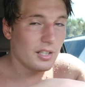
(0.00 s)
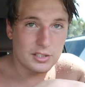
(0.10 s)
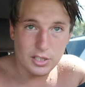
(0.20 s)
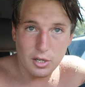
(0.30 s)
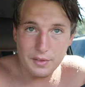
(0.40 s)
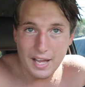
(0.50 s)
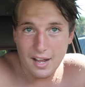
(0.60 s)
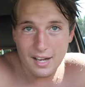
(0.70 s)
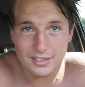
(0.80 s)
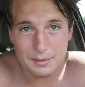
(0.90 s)
So that
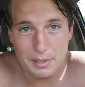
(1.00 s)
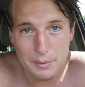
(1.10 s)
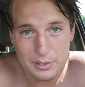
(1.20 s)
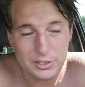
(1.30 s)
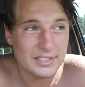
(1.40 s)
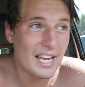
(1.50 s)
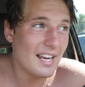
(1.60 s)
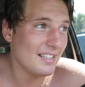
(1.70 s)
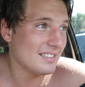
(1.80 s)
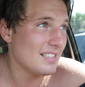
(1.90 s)
hot tub that we were just
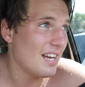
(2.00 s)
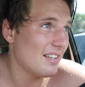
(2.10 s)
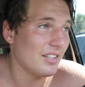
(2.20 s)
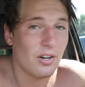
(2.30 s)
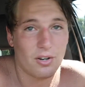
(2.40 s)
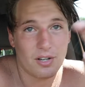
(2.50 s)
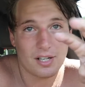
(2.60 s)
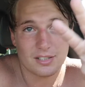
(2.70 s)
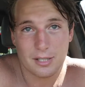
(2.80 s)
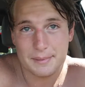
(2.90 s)
at is not like our
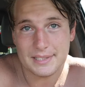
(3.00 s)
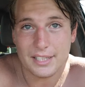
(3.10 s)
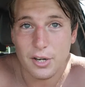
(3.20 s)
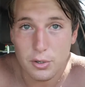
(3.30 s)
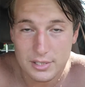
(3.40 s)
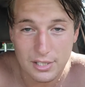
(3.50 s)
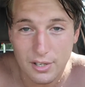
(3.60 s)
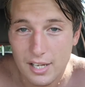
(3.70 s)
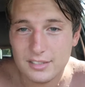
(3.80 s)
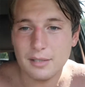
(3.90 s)
hot tub. It's like a hotel
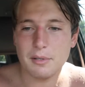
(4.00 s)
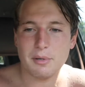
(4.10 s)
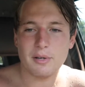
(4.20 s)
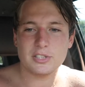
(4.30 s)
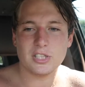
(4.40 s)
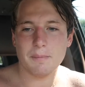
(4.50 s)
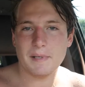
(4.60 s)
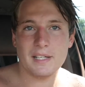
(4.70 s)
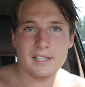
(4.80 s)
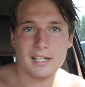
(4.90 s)
hot tub that we always jump
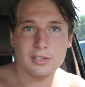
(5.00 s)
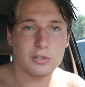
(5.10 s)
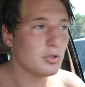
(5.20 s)
in. And